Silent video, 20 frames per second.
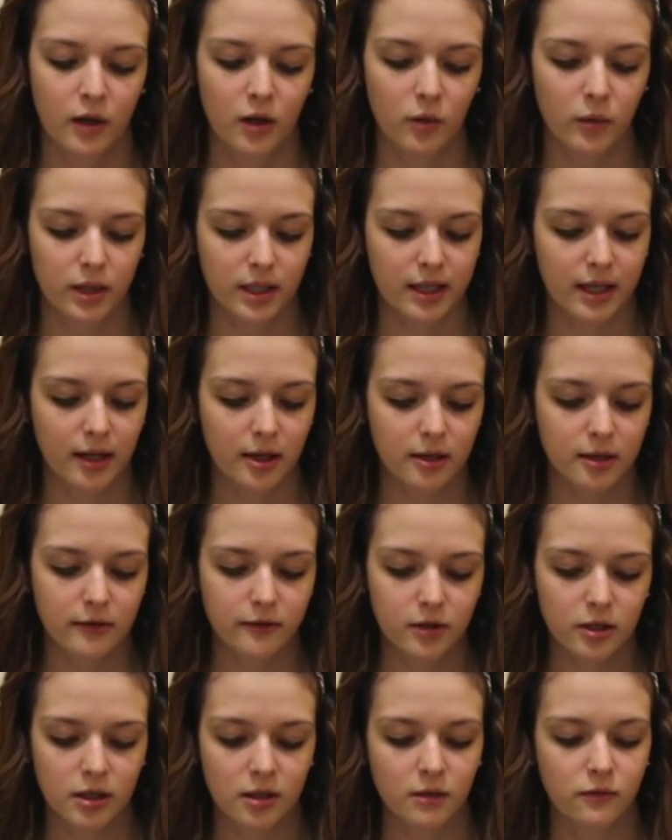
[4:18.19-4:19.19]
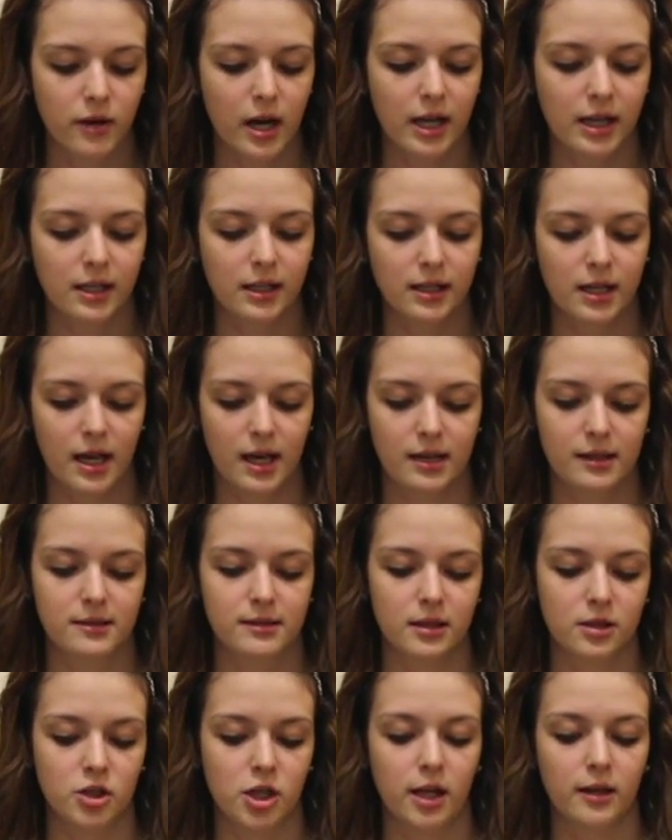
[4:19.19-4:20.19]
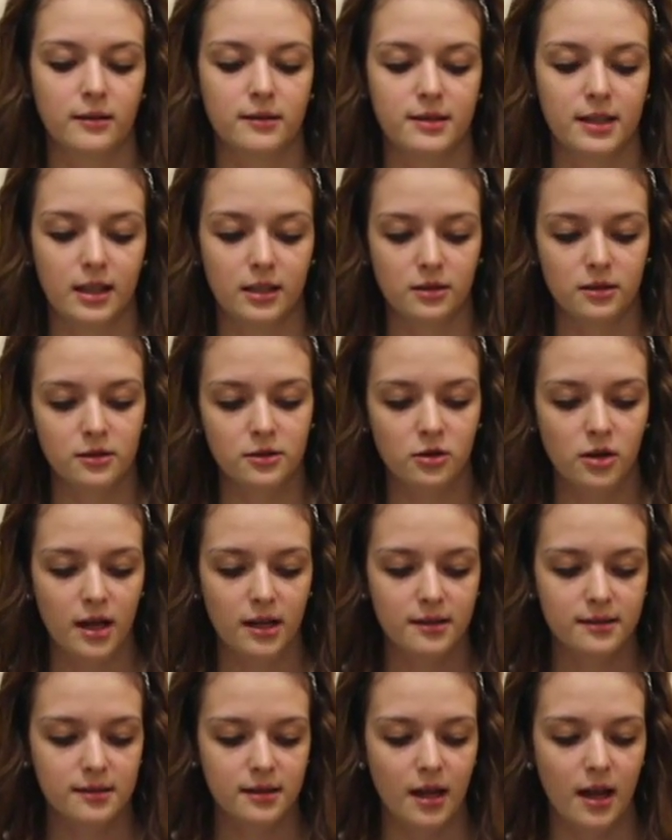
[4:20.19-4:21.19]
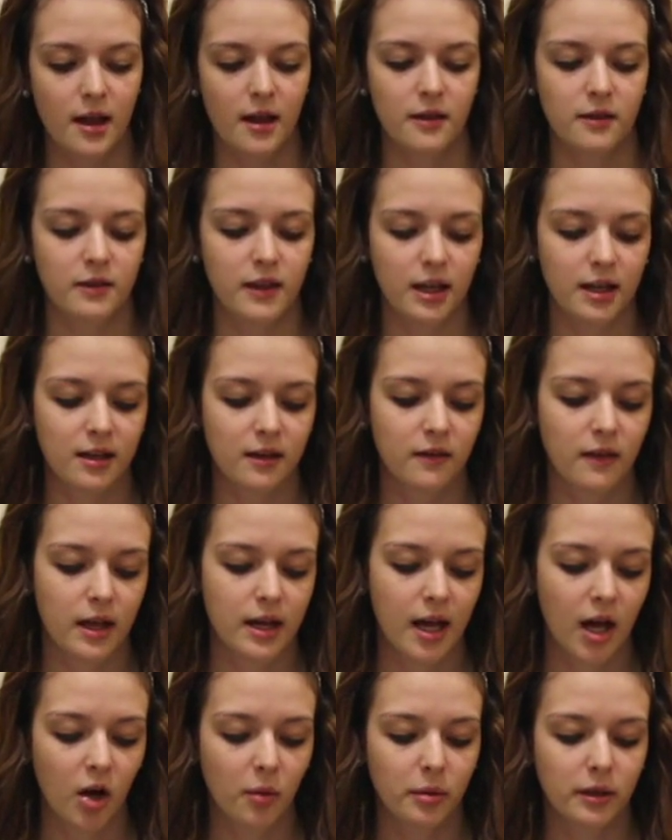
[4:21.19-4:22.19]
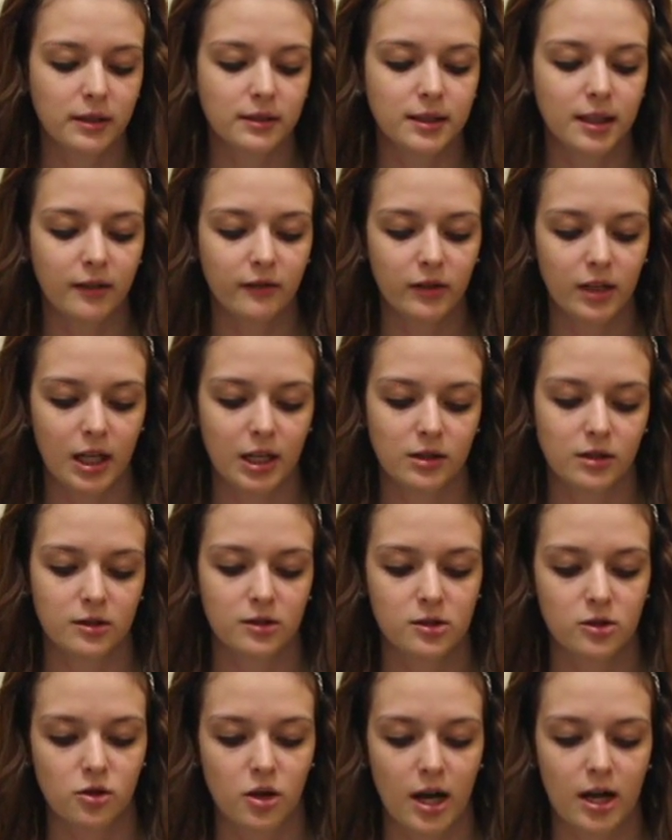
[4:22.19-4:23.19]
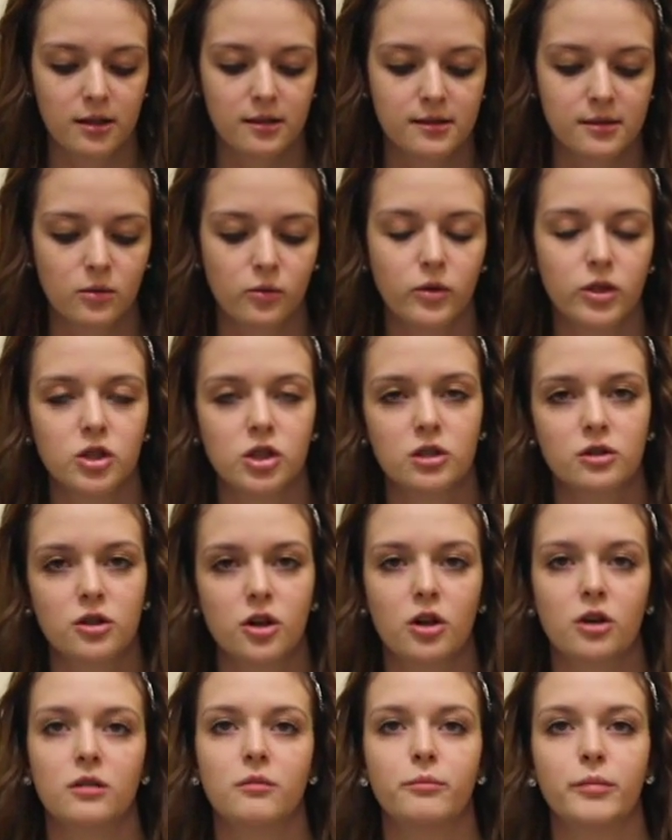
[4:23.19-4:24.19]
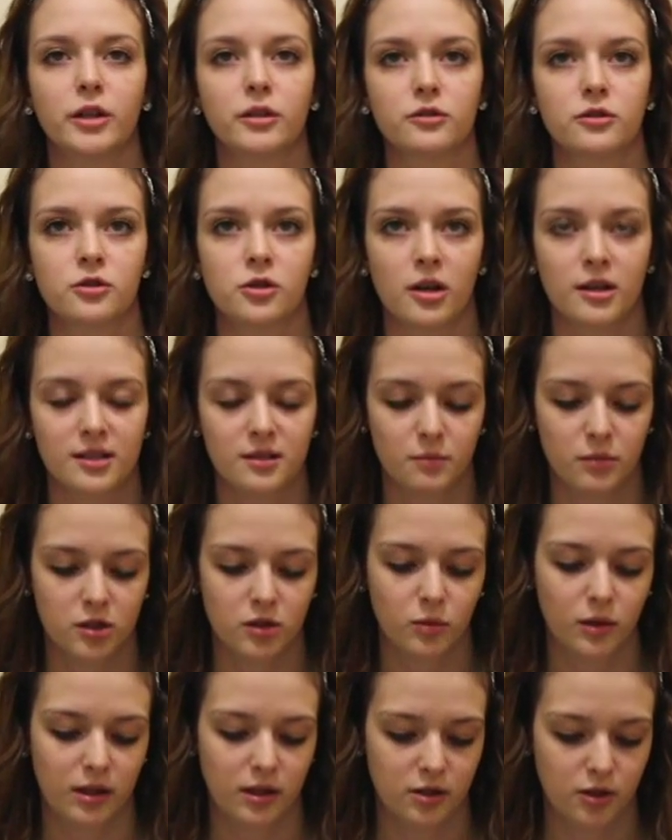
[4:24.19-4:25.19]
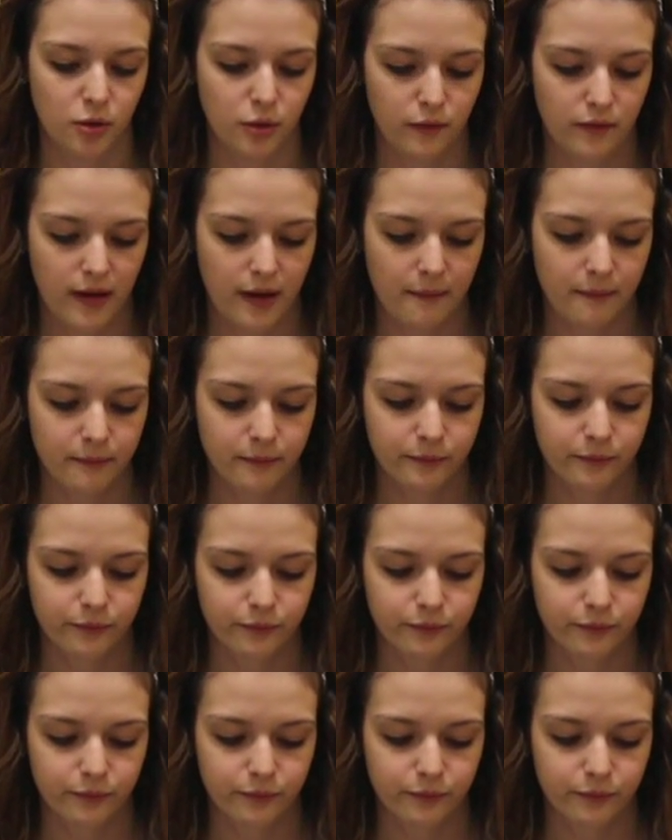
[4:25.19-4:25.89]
When a caregiver can recognize a child is in distress, they can then help alleviate the stress, which in turn builds trust between the two of them.